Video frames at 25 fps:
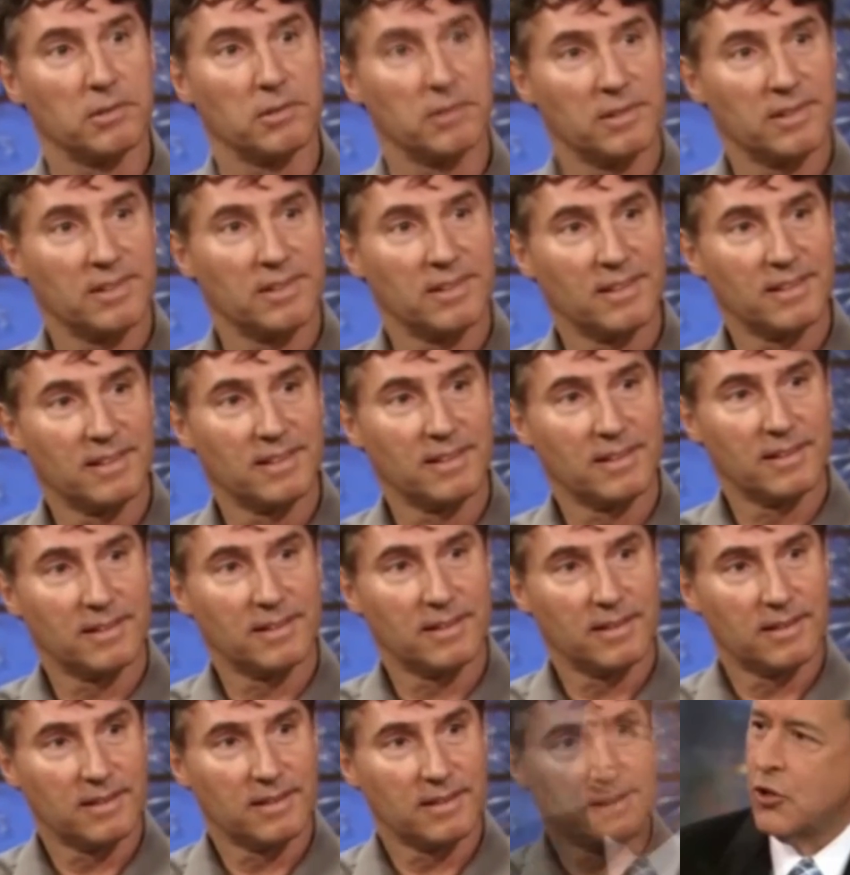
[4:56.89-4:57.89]
And this is
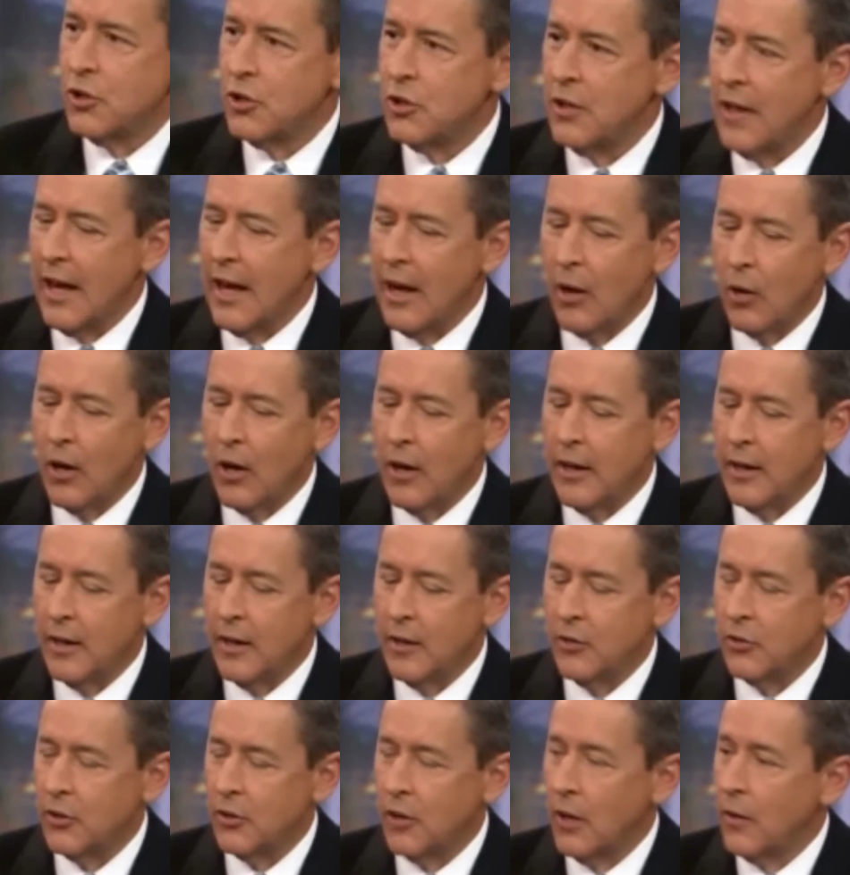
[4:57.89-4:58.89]
competition now
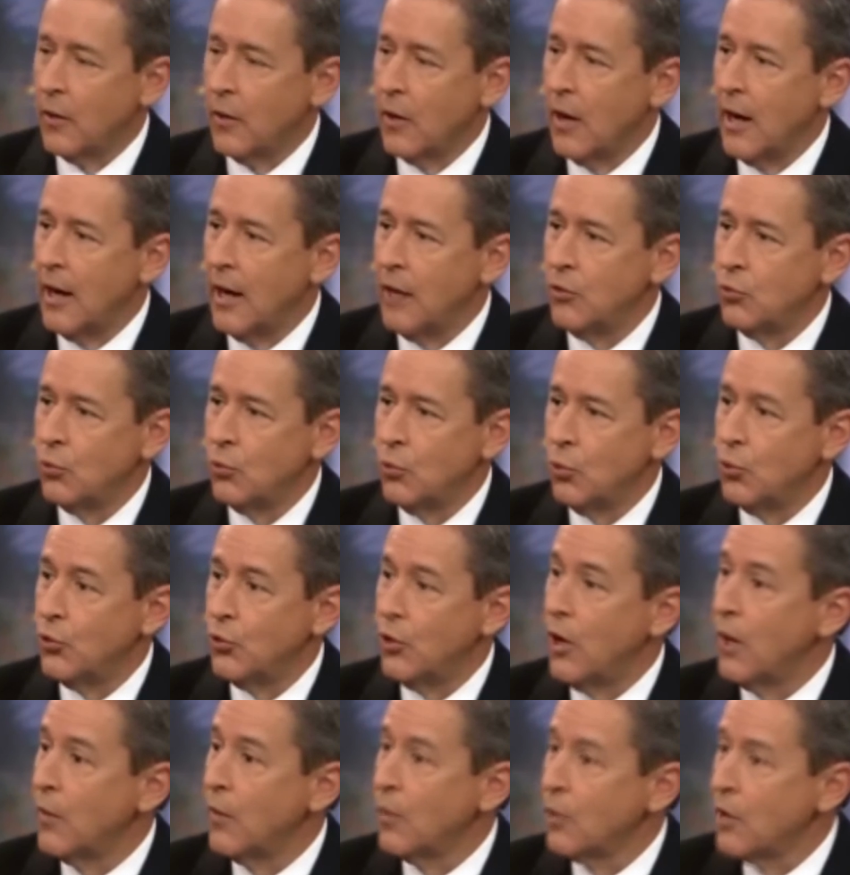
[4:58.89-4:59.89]
against other high schools,
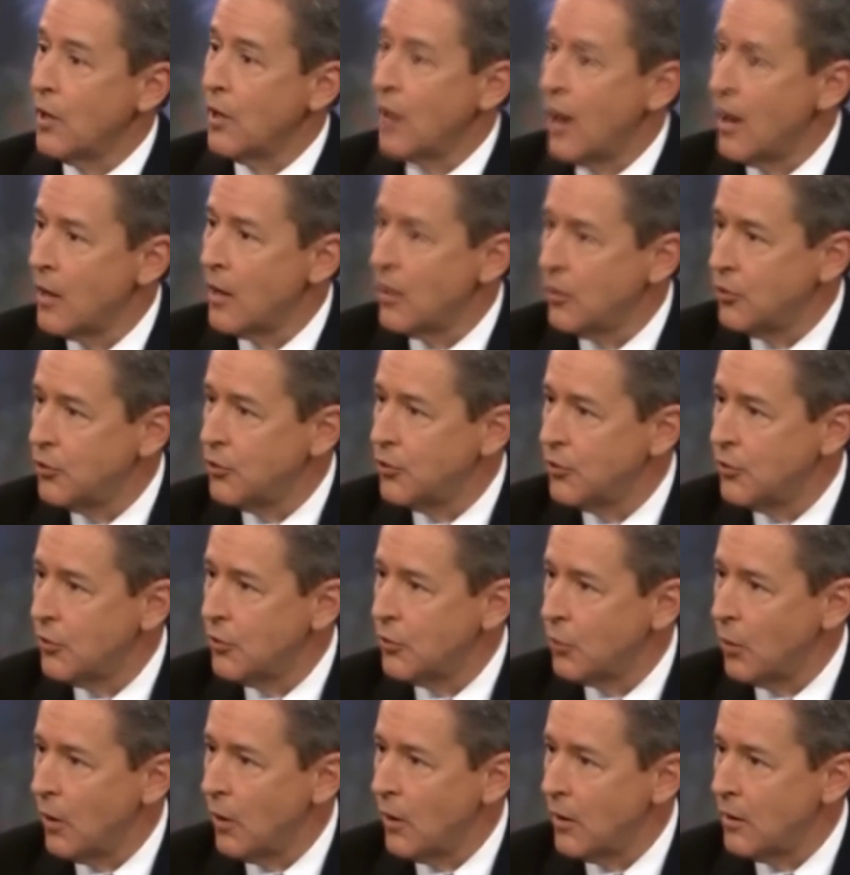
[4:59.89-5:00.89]
other colleges
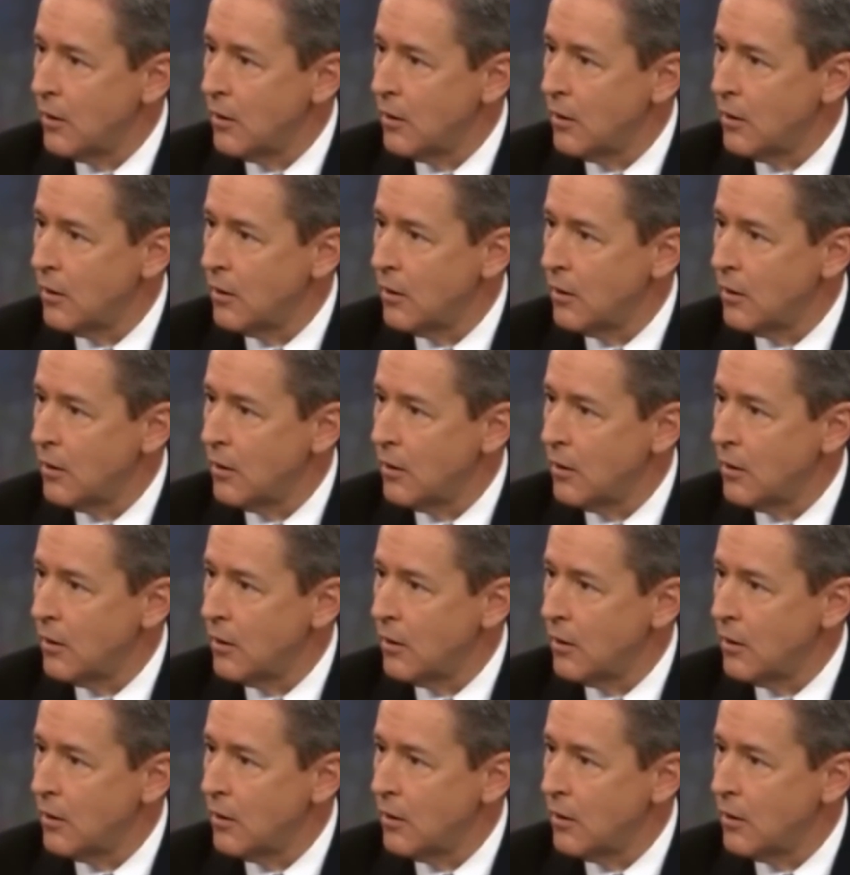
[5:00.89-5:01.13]
as well?